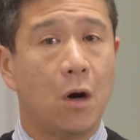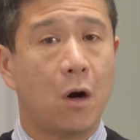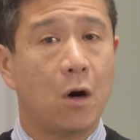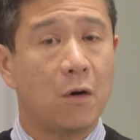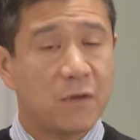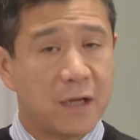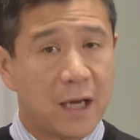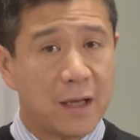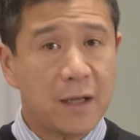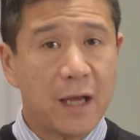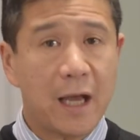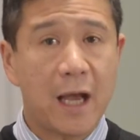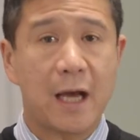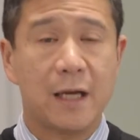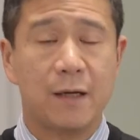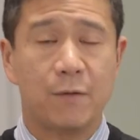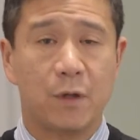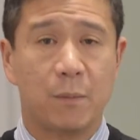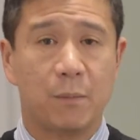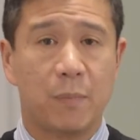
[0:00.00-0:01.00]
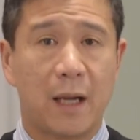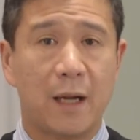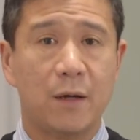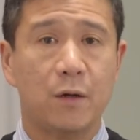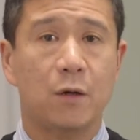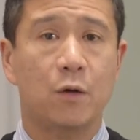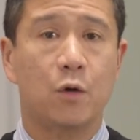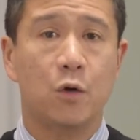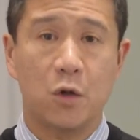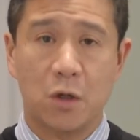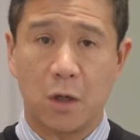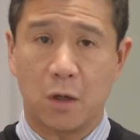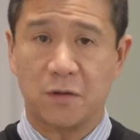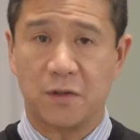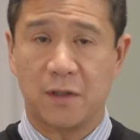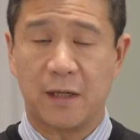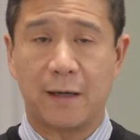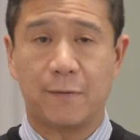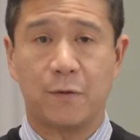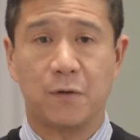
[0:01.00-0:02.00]
On the other hand, if the blood
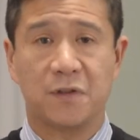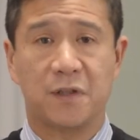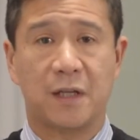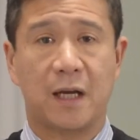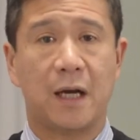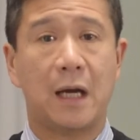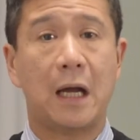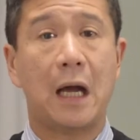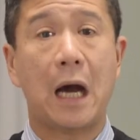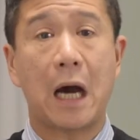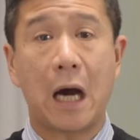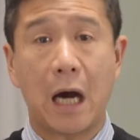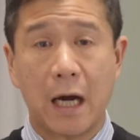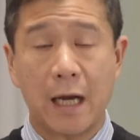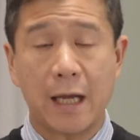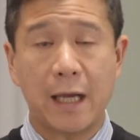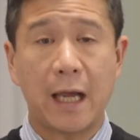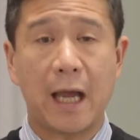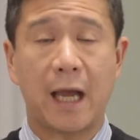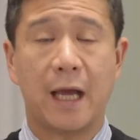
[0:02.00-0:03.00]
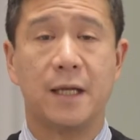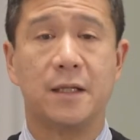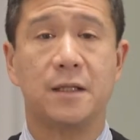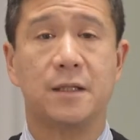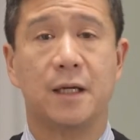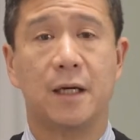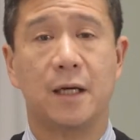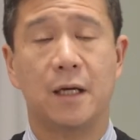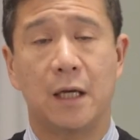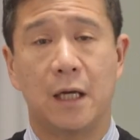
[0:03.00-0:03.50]
glucose levels are high and